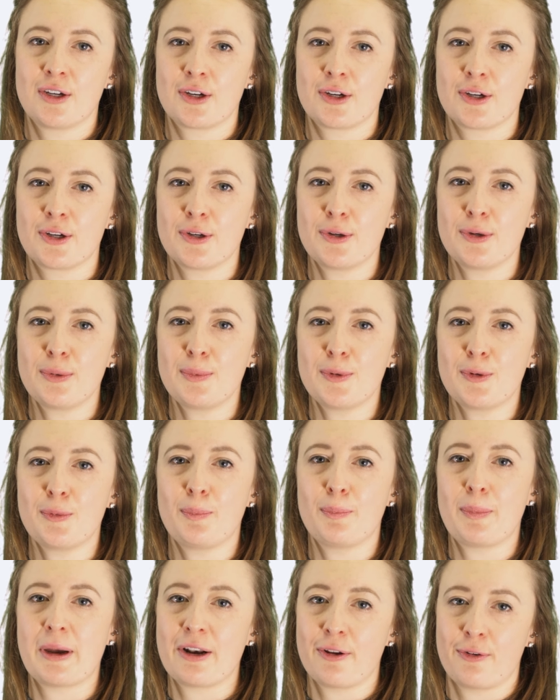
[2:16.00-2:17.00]
Who will
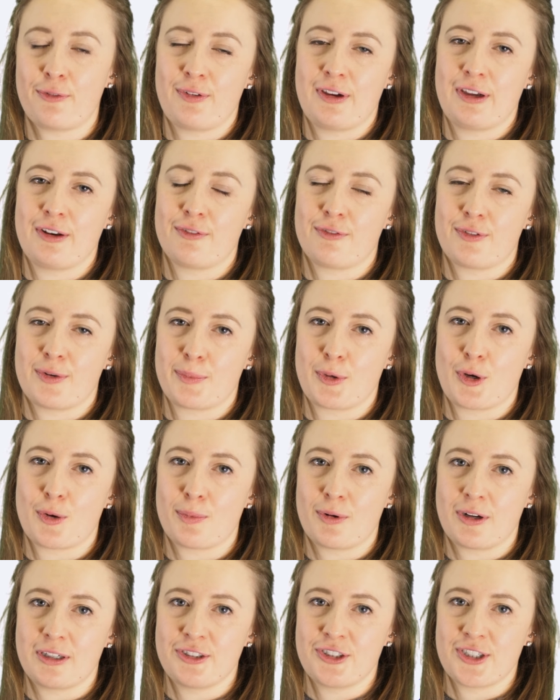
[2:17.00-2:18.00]
benefit from your
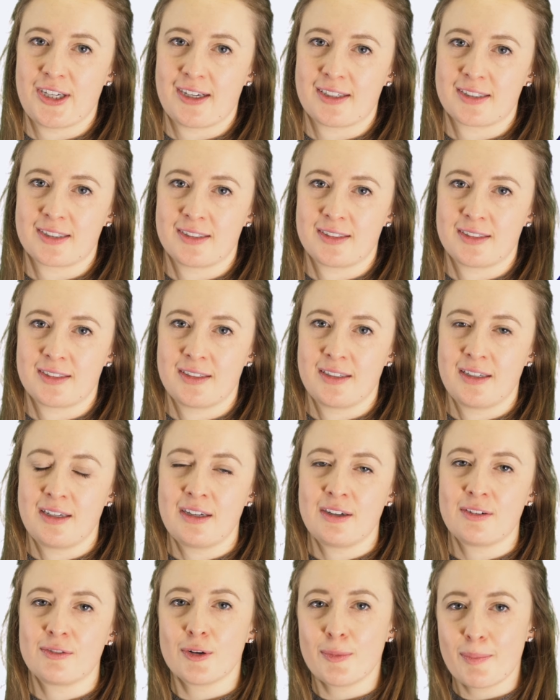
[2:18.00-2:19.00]
project?
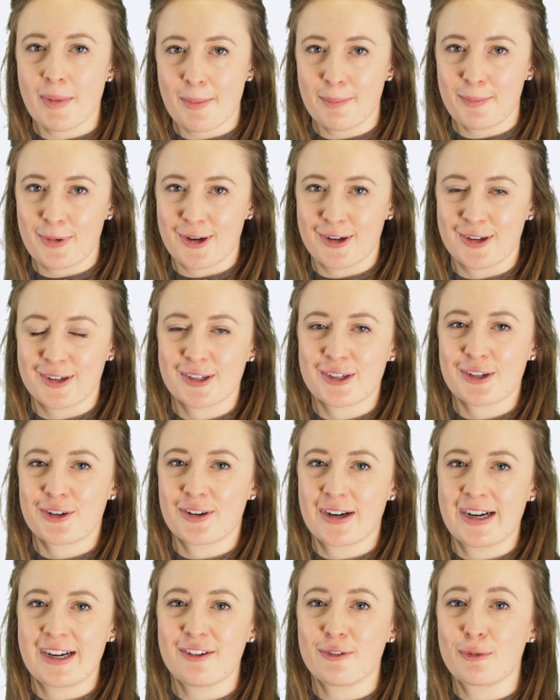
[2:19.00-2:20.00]
Remember,
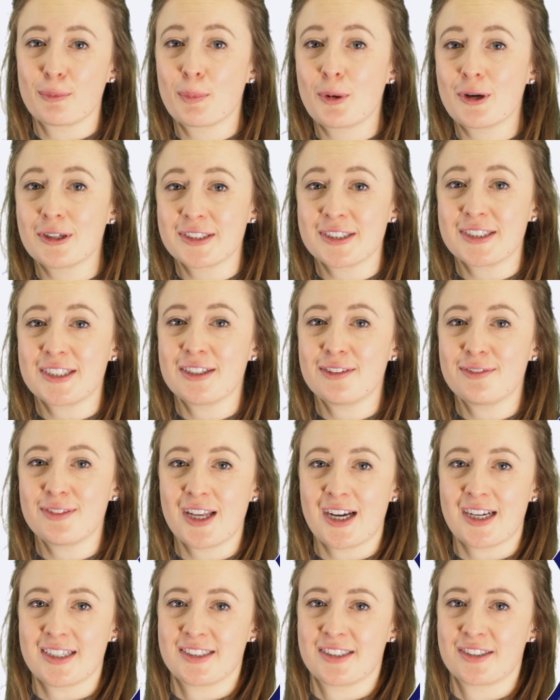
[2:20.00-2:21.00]
creating positive,
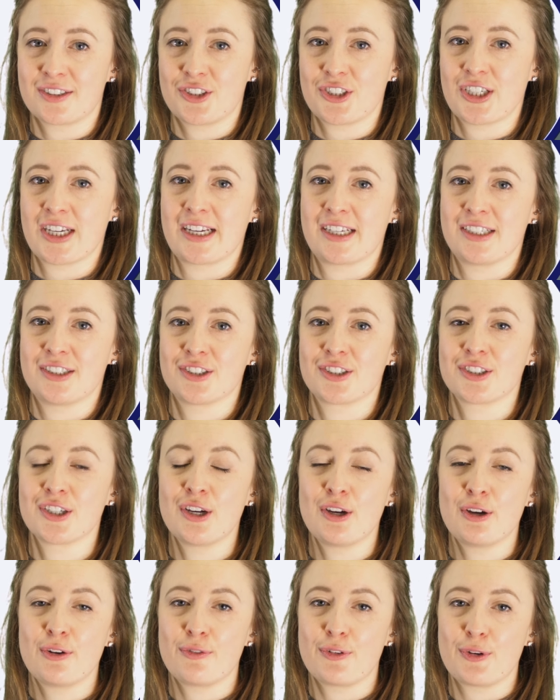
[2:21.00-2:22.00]
lasting change
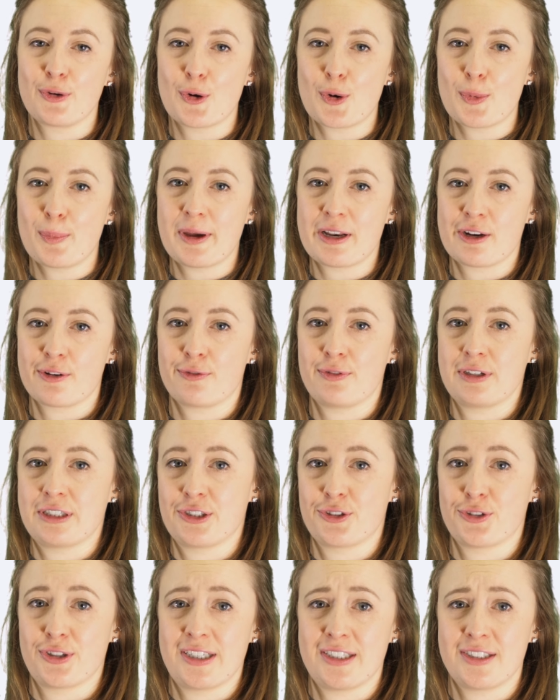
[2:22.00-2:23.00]
for your
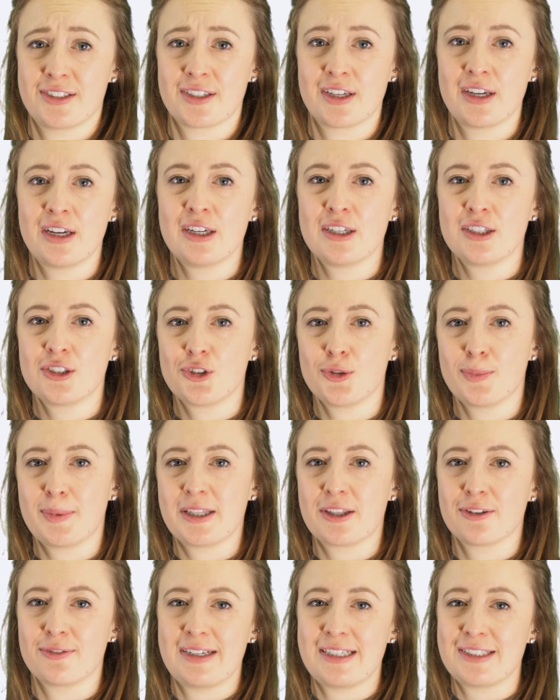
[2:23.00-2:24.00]
beneficiaries should be
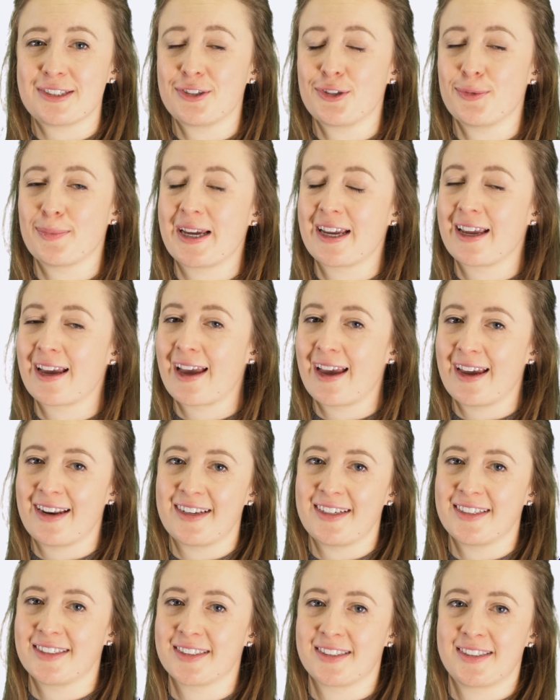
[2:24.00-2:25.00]
the reason you make
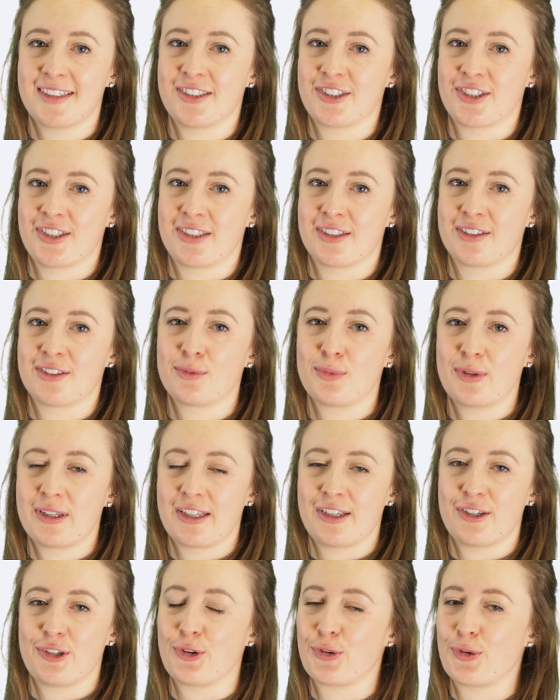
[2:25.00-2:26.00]
any decision
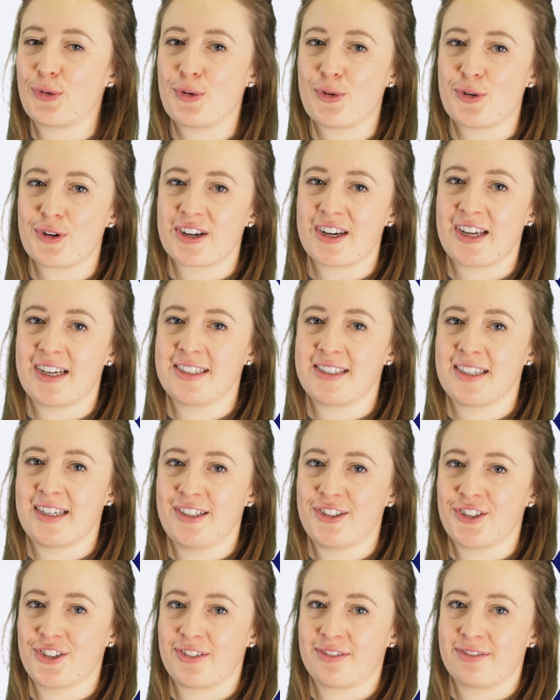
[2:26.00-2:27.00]
within your
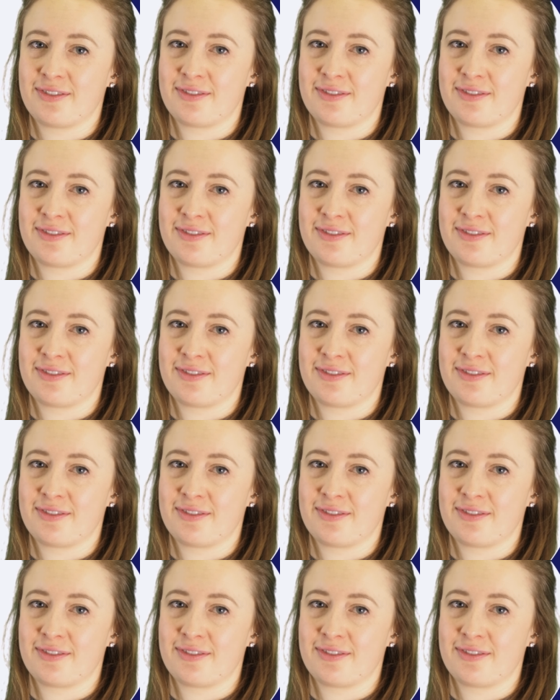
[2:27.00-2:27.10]
organisation.